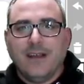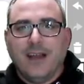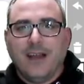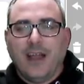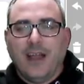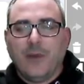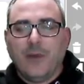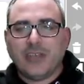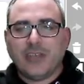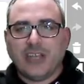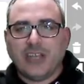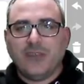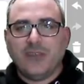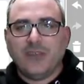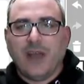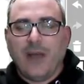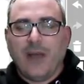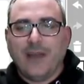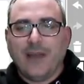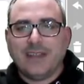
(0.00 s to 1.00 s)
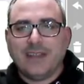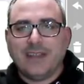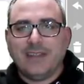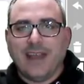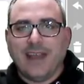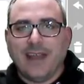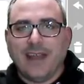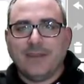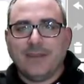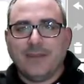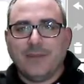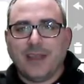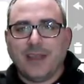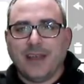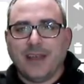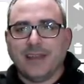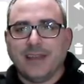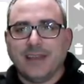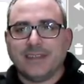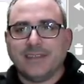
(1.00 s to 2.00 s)
I wish I knew how I did that,
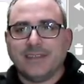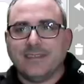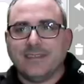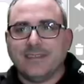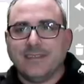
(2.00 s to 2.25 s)
because